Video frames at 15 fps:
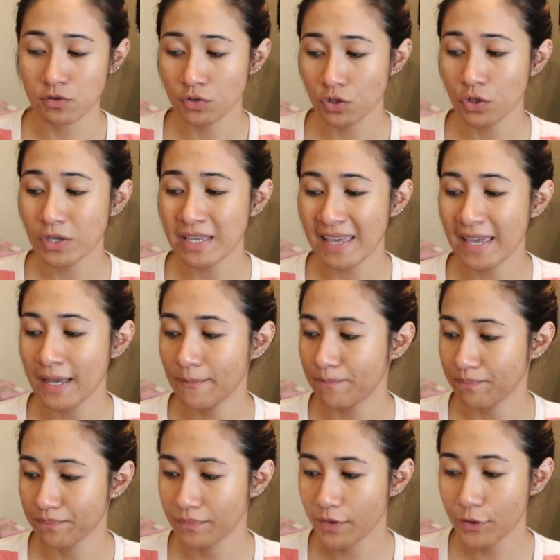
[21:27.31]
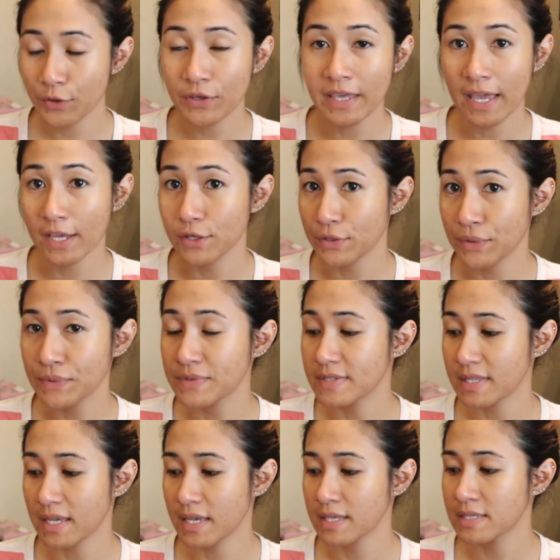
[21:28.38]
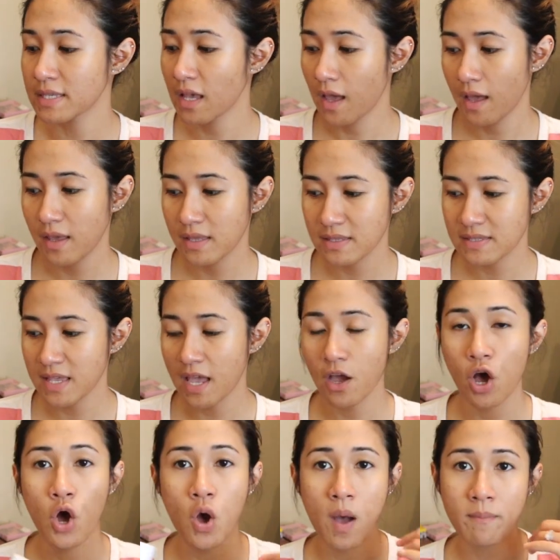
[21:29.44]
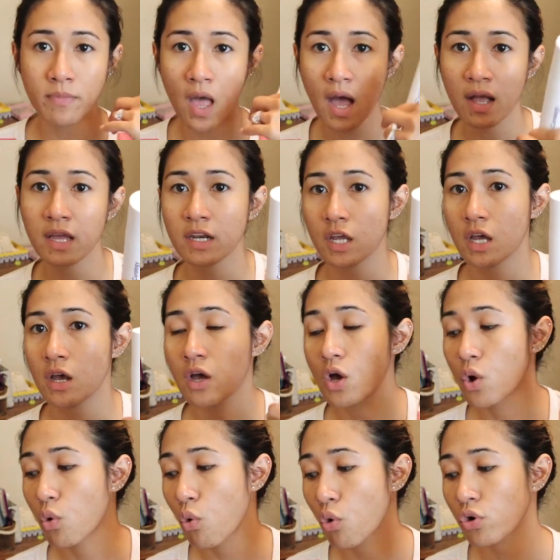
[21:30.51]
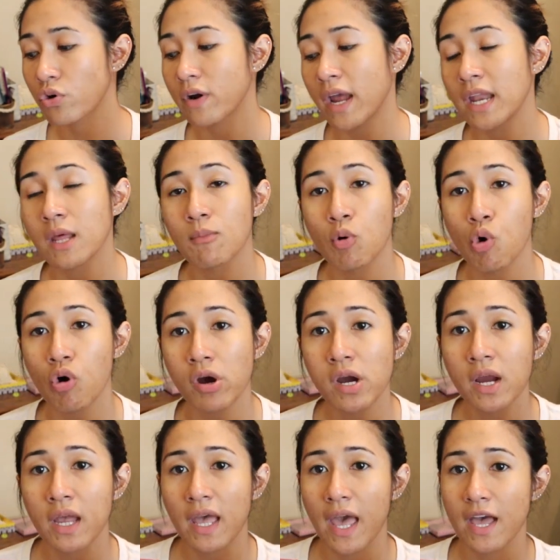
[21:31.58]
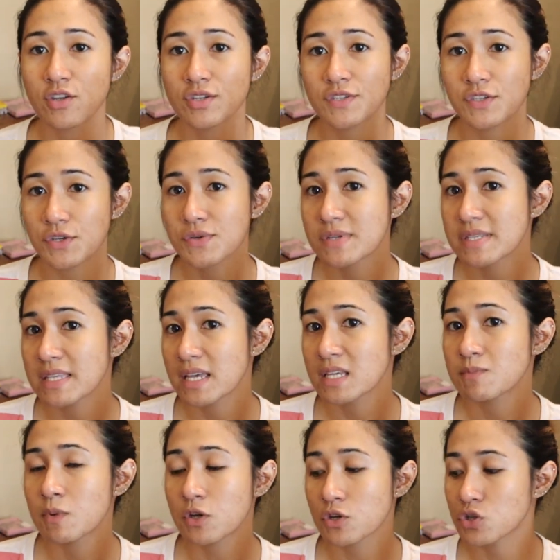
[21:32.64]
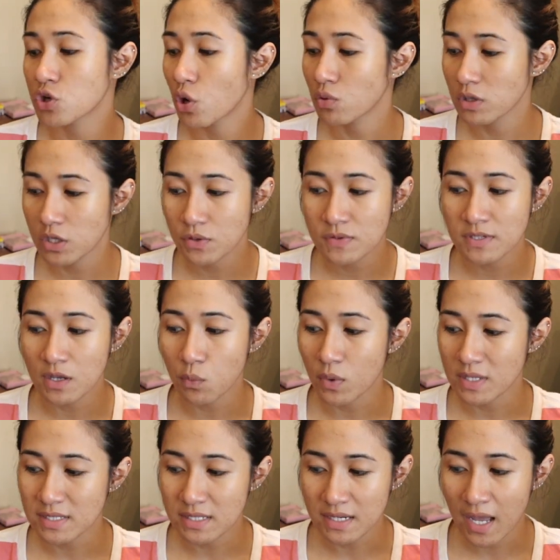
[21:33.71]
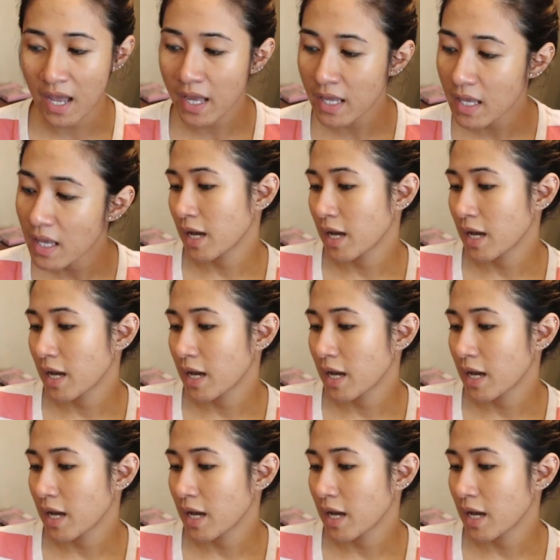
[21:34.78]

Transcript: So you can't use this and say, oh, I'm not gonna order anymore and just use this because you only use it once a night.